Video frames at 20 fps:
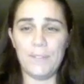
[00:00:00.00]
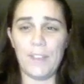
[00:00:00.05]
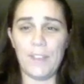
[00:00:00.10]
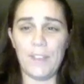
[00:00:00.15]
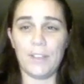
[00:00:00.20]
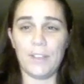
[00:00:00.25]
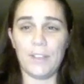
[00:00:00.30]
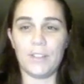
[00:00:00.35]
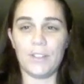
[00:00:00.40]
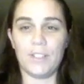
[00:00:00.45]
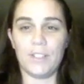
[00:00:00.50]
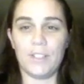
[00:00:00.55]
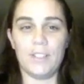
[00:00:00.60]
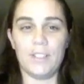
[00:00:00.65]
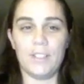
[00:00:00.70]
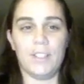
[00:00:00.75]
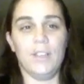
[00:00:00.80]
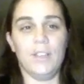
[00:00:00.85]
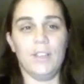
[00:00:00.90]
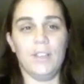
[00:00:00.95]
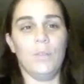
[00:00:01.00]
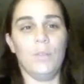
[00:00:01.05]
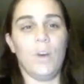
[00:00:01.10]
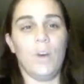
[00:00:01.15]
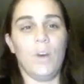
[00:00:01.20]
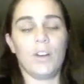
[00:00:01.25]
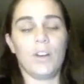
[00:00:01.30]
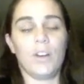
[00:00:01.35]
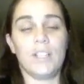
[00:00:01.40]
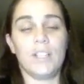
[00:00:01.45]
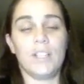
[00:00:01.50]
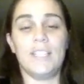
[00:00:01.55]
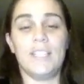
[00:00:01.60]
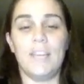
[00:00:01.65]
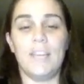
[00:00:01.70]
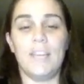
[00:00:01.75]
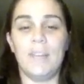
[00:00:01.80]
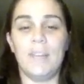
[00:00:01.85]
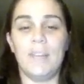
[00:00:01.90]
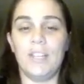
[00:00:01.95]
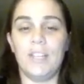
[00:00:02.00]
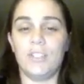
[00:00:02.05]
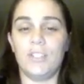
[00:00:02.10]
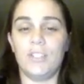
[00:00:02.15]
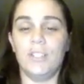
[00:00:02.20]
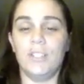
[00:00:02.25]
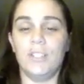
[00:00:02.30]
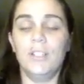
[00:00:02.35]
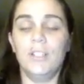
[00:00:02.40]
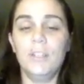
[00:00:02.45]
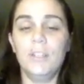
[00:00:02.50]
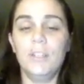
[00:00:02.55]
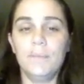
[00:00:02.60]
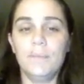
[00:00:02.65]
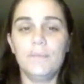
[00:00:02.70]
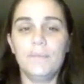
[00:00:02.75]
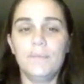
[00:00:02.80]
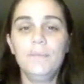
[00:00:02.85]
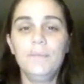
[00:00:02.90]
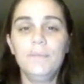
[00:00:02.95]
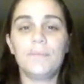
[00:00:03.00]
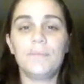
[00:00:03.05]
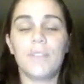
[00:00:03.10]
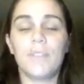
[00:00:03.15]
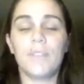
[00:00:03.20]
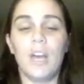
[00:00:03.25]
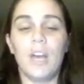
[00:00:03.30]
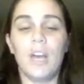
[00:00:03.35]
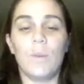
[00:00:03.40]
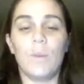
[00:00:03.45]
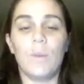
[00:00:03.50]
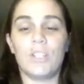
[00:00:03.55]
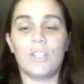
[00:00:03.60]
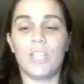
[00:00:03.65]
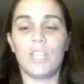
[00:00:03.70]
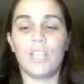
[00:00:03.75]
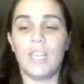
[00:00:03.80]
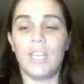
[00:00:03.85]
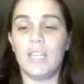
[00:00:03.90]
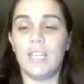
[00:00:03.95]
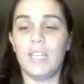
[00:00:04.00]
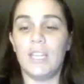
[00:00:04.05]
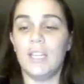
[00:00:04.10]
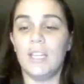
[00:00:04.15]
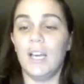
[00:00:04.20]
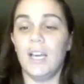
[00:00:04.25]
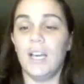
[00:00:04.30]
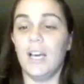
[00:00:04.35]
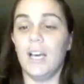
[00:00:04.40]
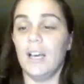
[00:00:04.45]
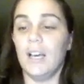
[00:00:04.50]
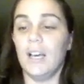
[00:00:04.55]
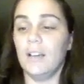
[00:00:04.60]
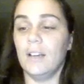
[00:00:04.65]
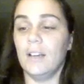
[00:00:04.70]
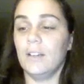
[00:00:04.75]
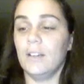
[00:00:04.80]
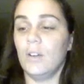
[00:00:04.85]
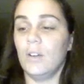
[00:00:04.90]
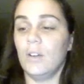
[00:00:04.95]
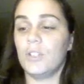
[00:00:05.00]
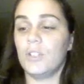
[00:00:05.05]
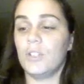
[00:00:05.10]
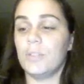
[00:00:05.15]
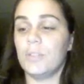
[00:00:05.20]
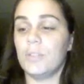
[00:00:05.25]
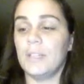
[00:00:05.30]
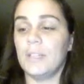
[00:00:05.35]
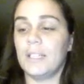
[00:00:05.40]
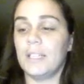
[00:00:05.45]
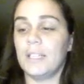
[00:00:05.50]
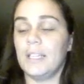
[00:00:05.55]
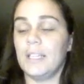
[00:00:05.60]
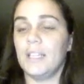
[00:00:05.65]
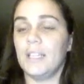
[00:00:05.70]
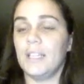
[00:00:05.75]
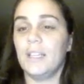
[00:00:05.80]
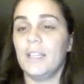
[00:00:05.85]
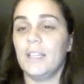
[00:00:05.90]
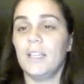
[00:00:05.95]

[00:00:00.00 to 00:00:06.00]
failures is the water contamination, which can ultimately